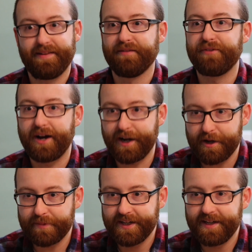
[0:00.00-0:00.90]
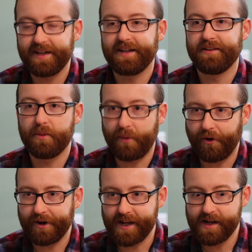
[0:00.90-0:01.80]
on the vibe and the
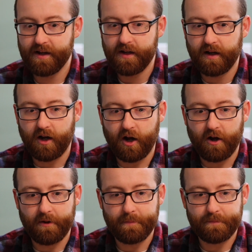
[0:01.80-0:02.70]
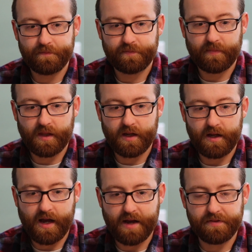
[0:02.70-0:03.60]
party.
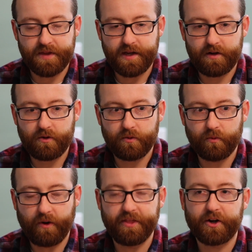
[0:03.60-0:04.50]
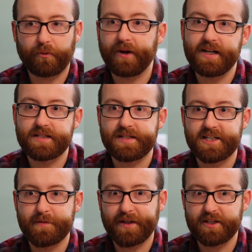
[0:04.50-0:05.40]
I think one of the greatest
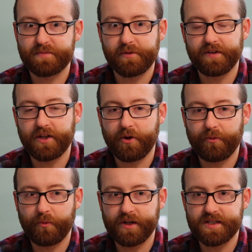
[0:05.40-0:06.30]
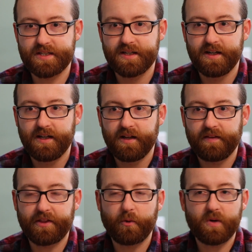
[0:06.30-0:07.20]
things about this movie, though, was
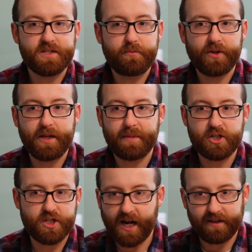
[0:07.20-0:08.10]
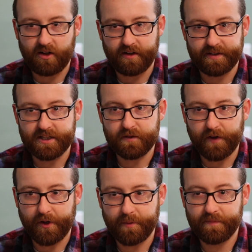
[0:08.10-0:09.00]
that there wasn't really much dialogue in this
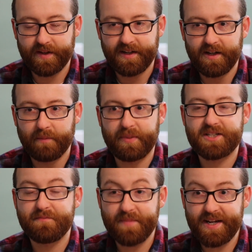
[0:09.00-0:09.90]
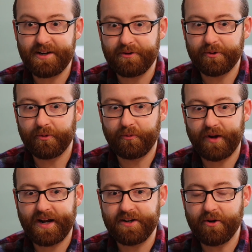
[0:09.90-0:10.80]
film. Mm-hmm. But to me,
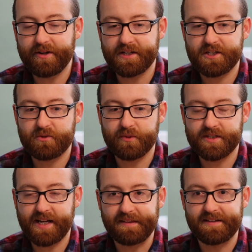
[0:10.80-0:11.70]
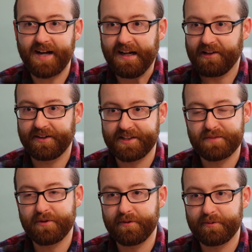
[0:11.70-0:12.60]
what I noticed was that the dialogue in
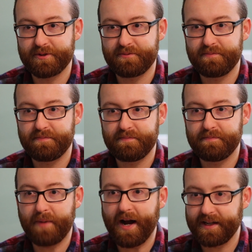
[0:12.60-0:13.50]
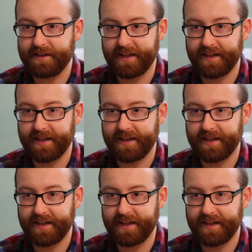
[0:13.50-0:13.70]
this movie was body